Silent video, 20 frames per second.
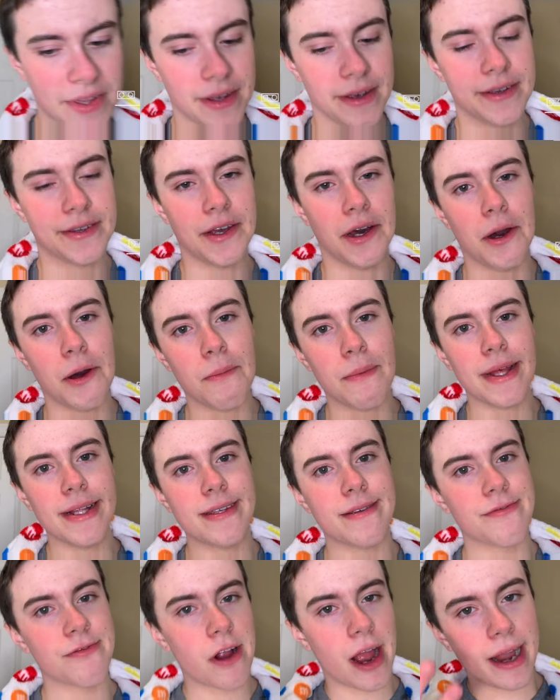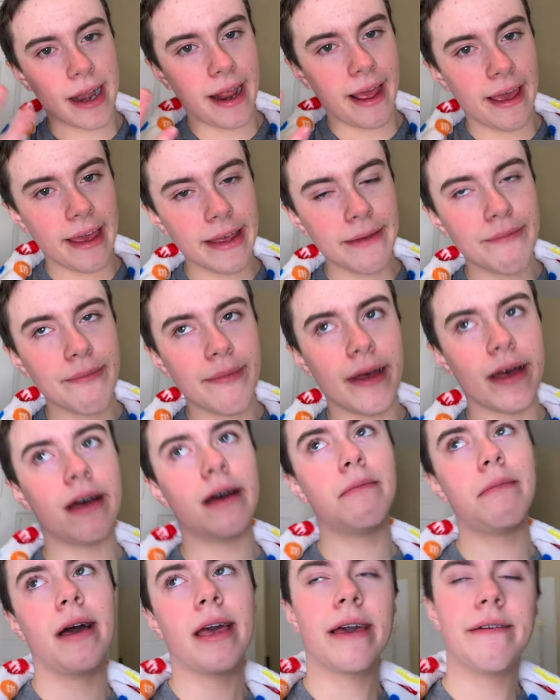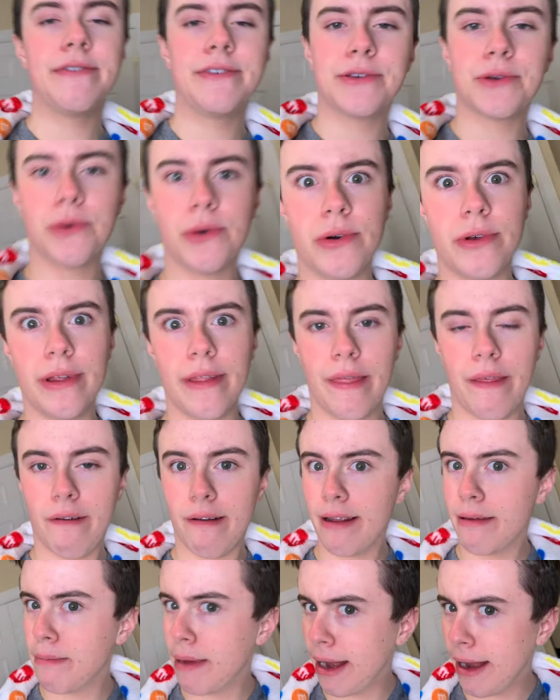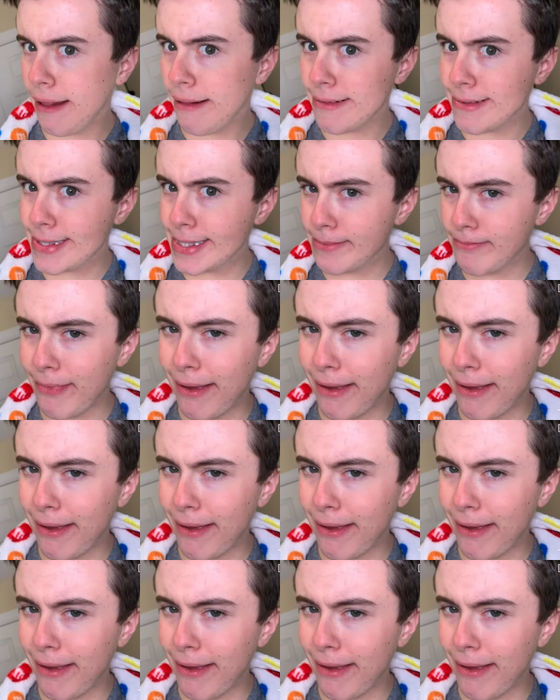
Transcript: So, it's Friday. I have school in 30 minutes.